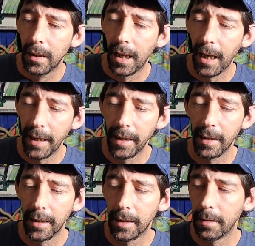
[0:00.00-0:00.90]

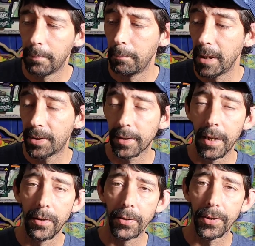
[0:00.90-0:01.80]
a Beast
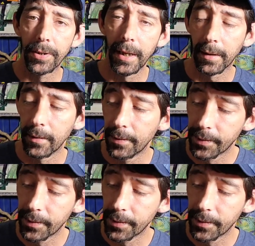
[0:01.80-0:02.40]
Coast sticker.